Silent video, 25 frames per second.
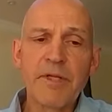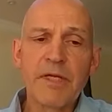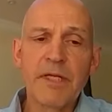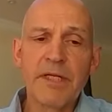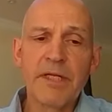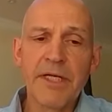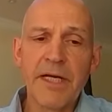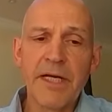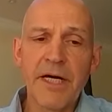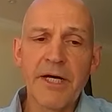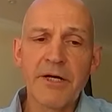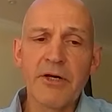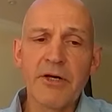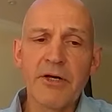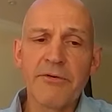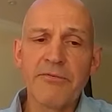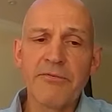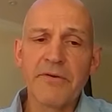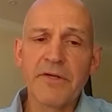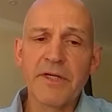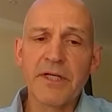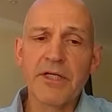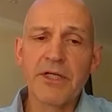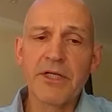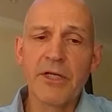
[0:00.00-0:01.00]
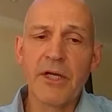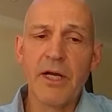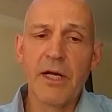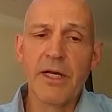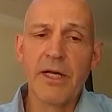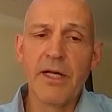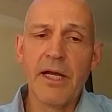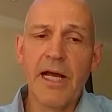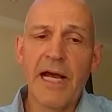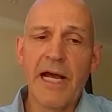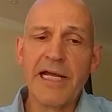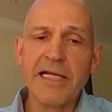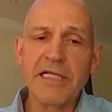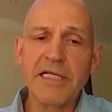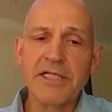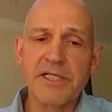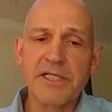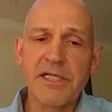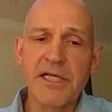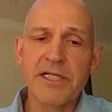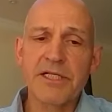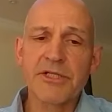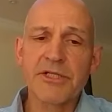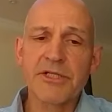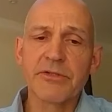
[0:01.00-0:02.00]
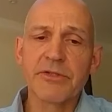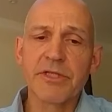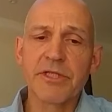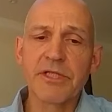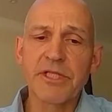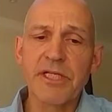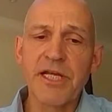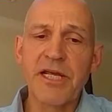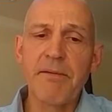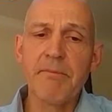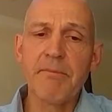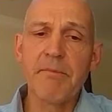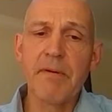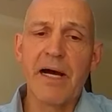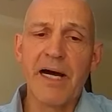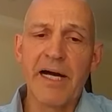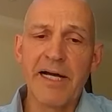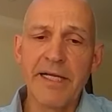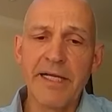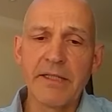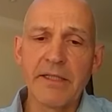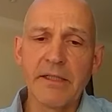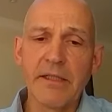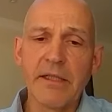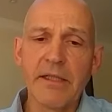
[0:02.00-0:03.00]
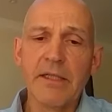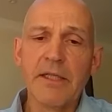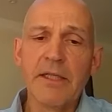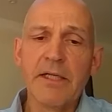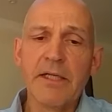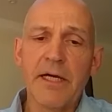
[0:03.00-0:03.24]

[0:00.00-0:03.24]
they are often accessed on the same aisle